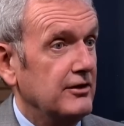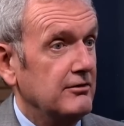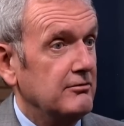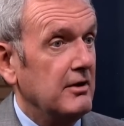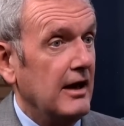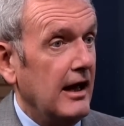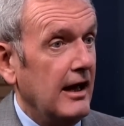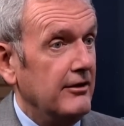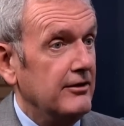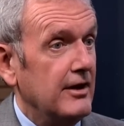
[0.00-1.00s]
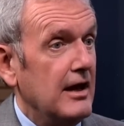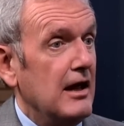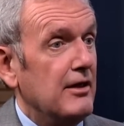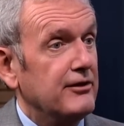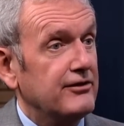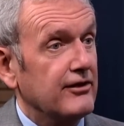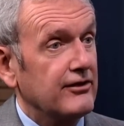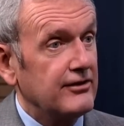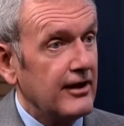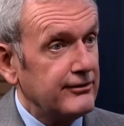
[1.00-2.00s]
and the
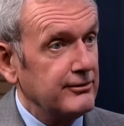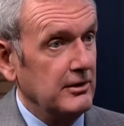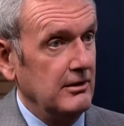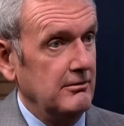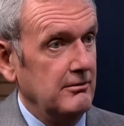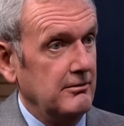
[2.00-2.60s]
successful